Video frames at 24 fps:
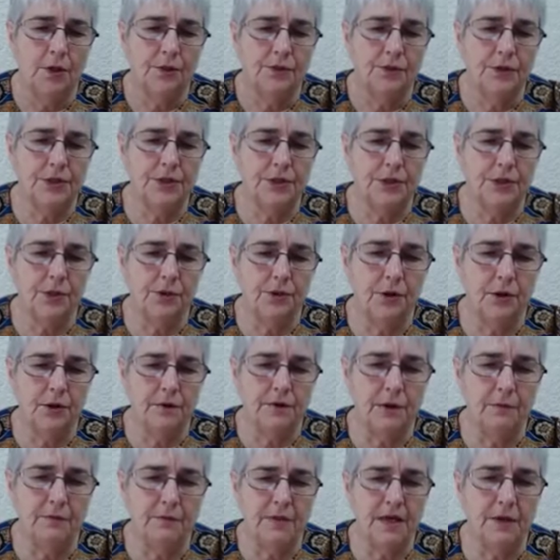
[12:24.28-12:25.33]
The stone over
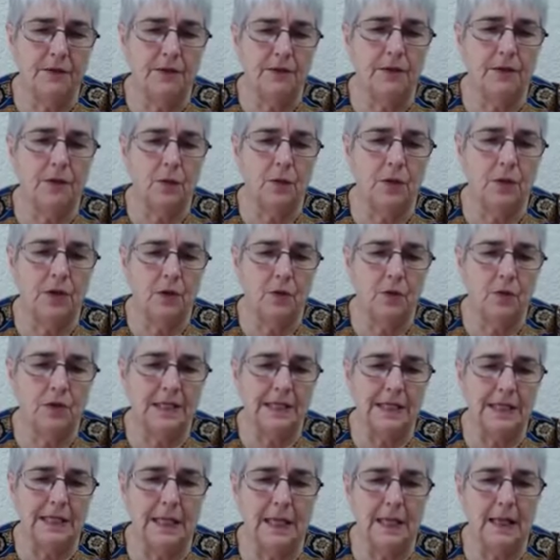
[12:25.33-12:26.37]
the mouth of the well
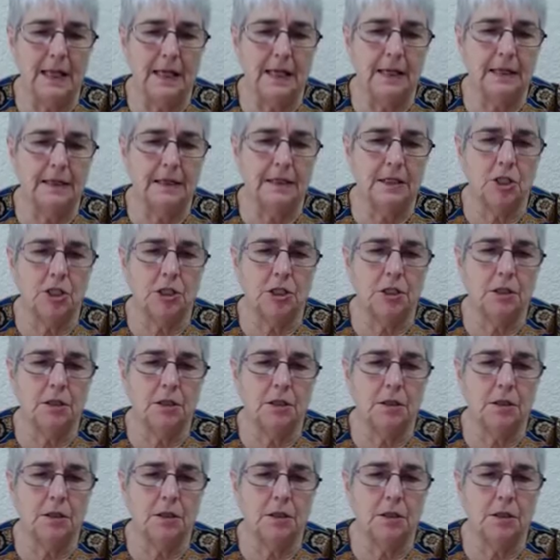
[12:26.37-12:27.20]
was large.